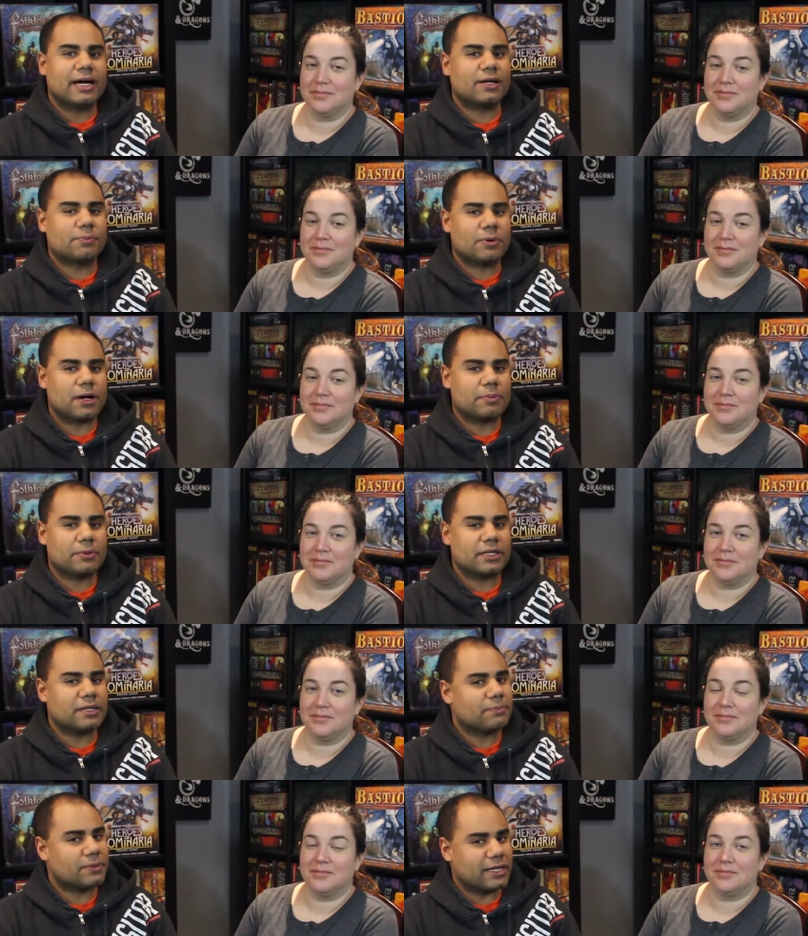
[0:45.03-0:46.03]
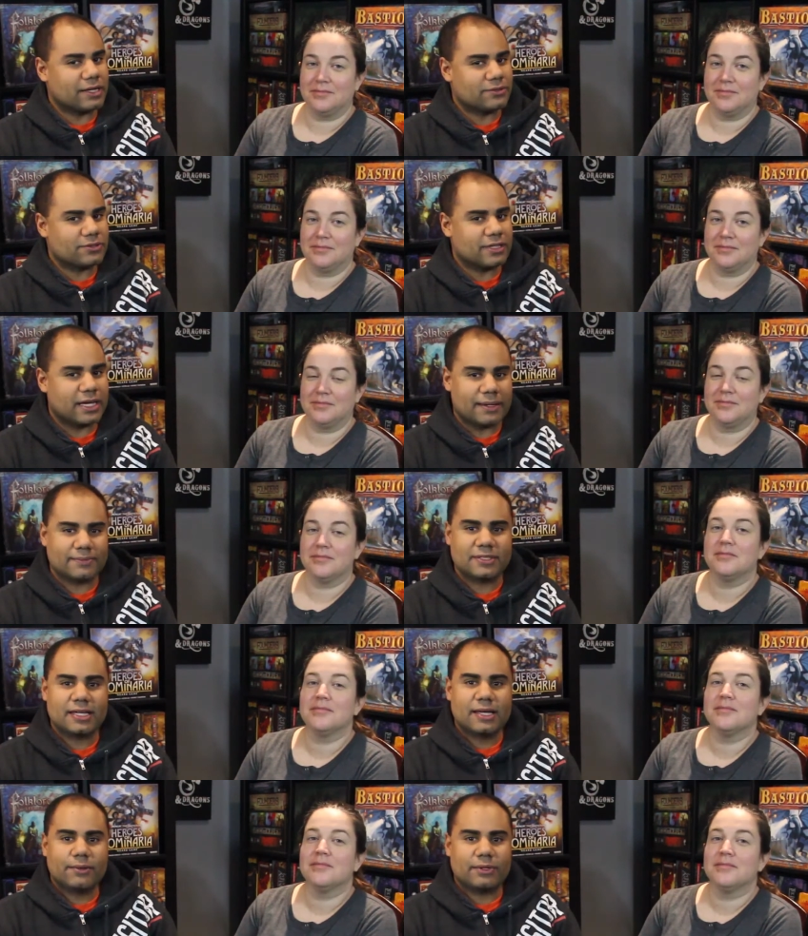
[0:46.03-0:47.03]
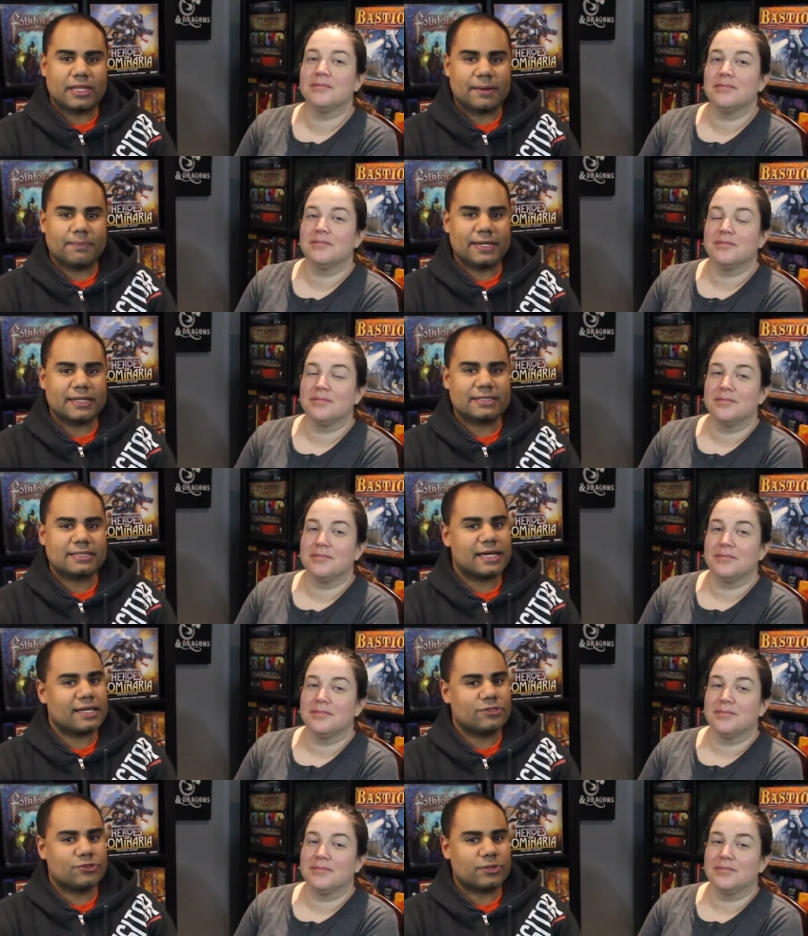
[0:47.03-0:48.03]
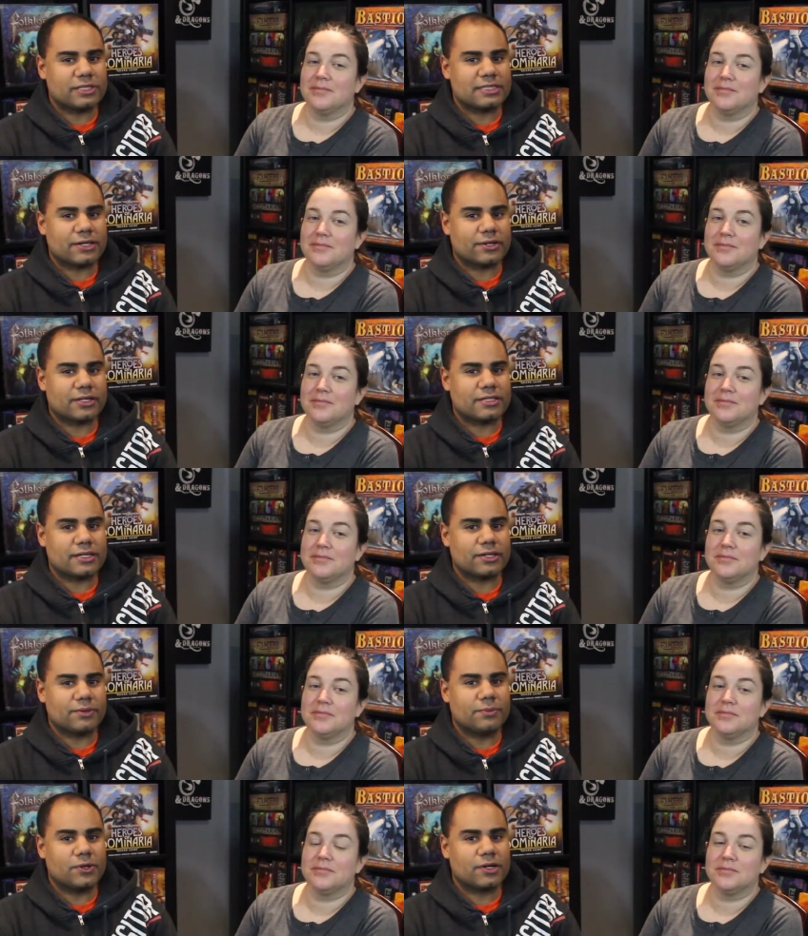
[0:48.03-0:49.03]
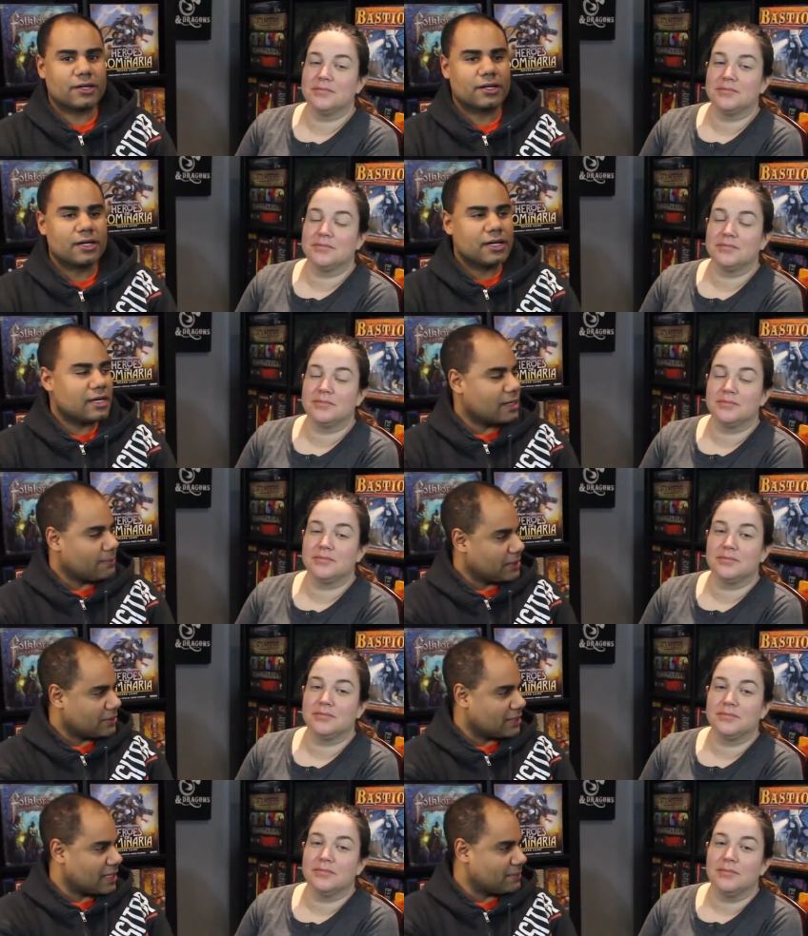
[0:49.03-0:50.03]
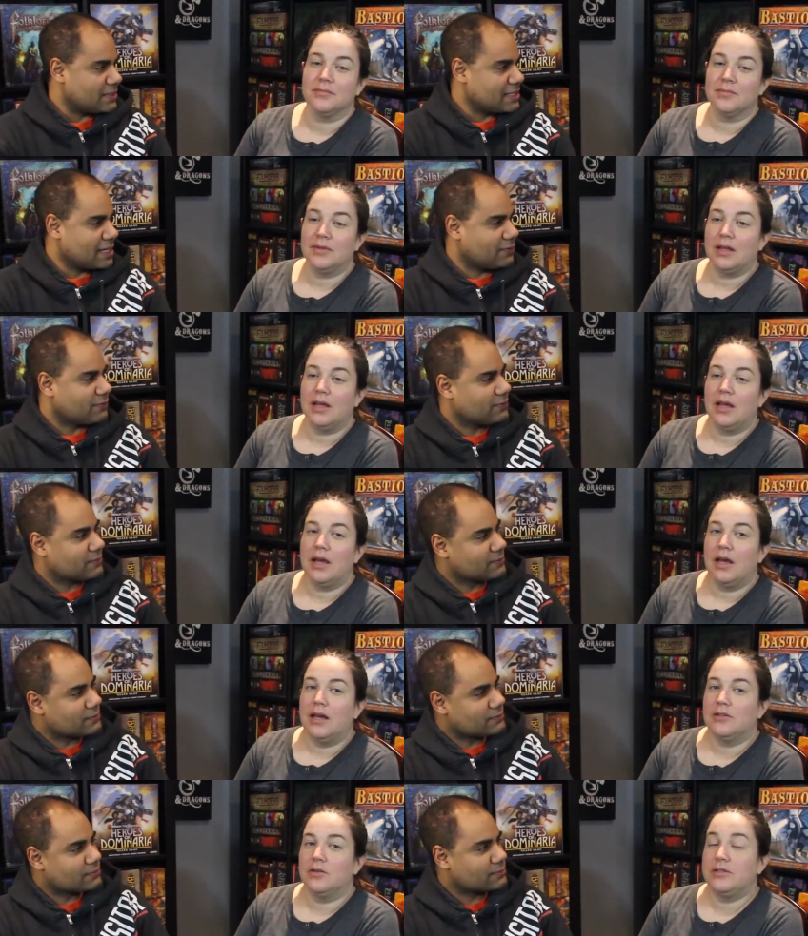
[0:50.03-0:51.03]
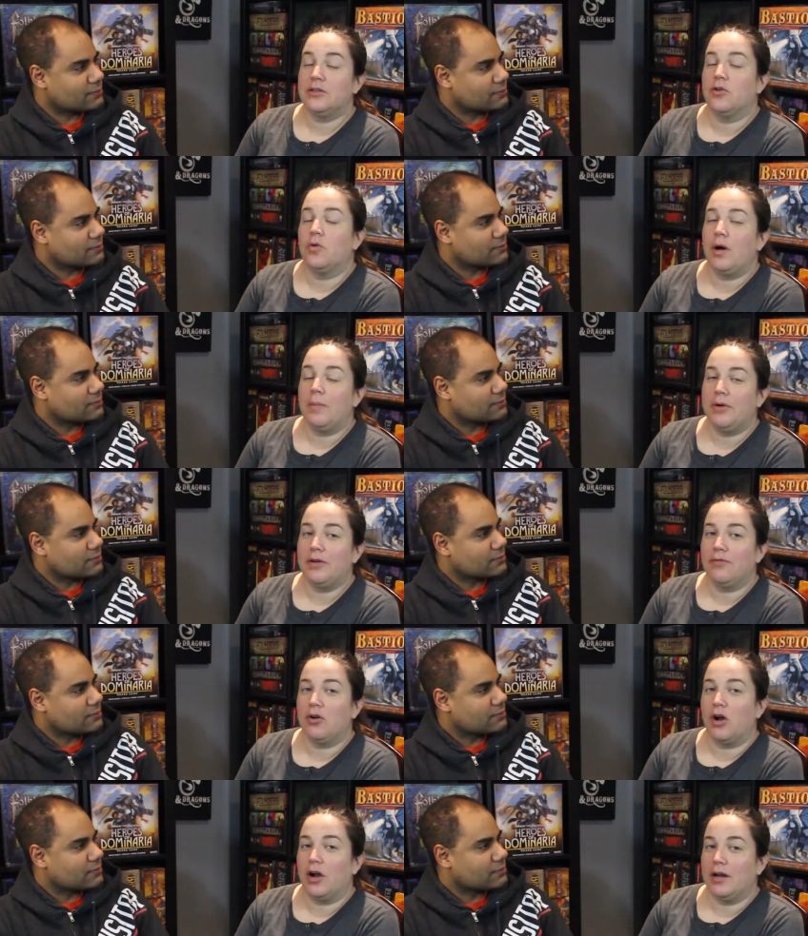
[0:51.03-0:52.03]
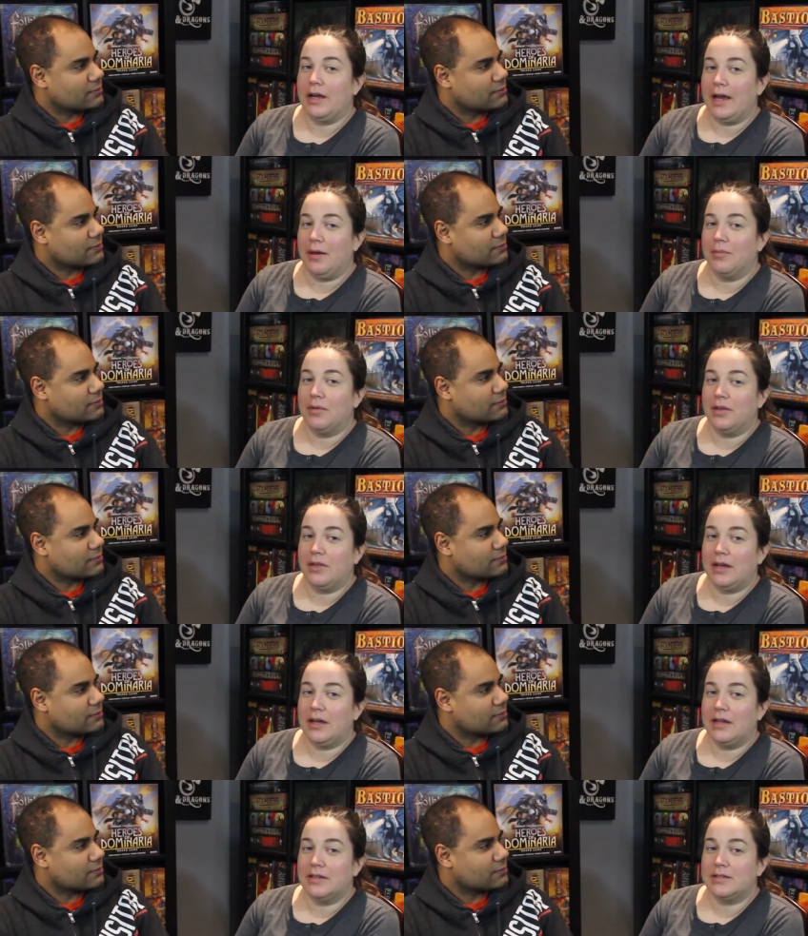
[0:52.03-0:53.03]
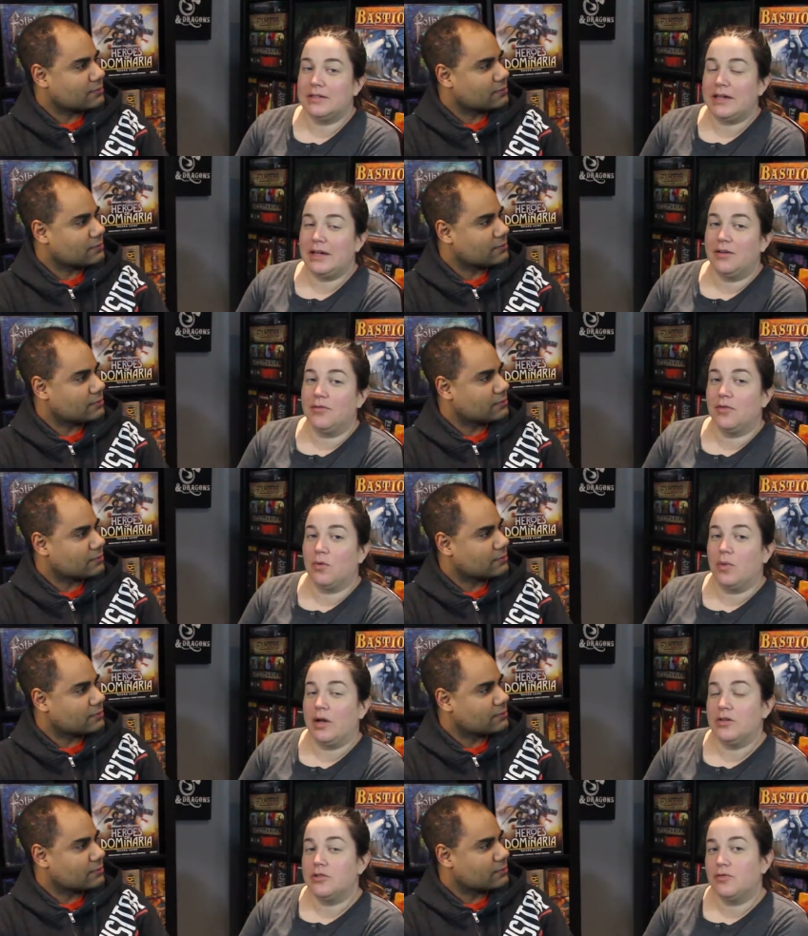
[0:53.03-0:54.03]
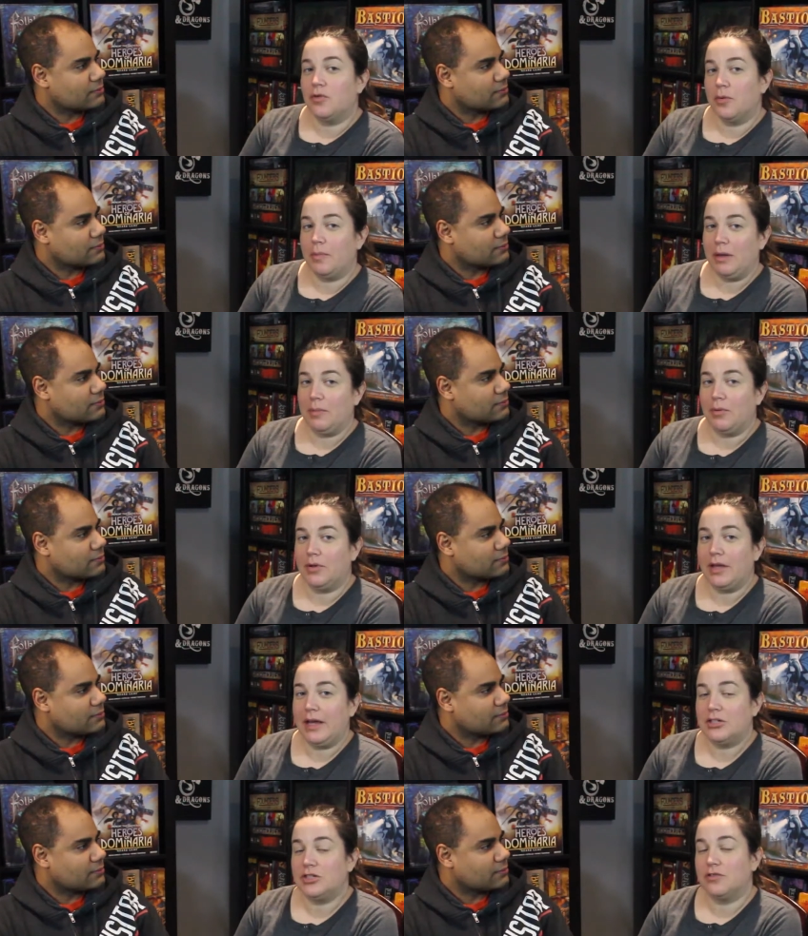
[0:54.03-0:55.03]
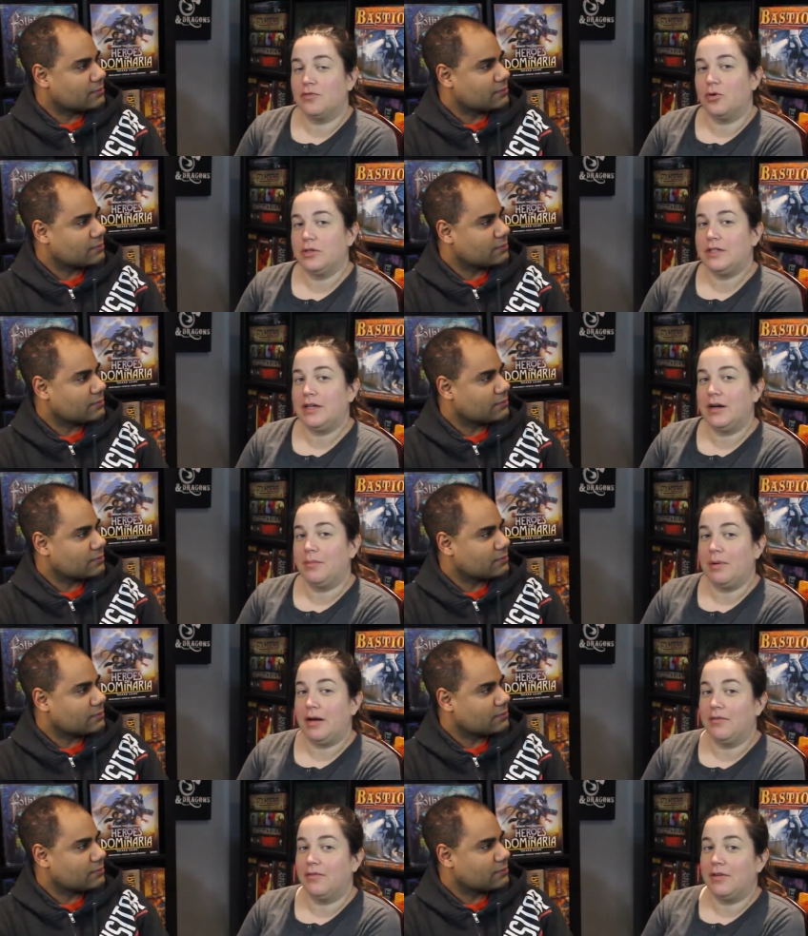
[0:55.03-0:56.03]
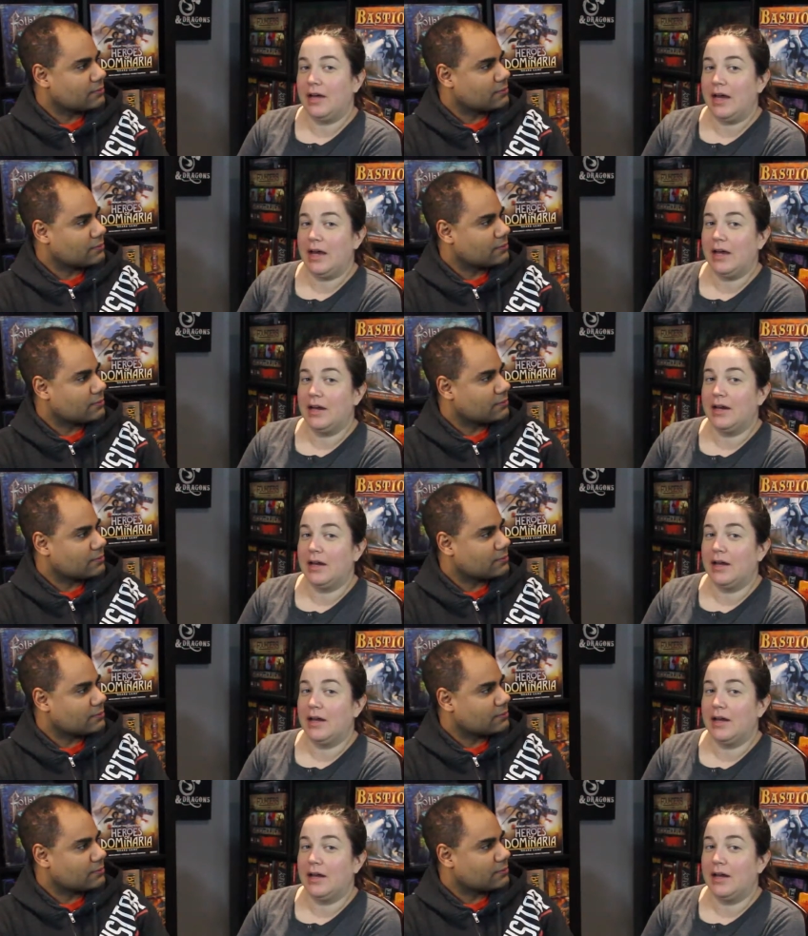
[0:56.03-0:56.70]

Speaker 1: how to properly pronounce your names. With that being said, Julie's now going to tell you more about the game itself.
Speaker 2: So it's a cooperative card game that is intended for one to four people, ages 14 and above. And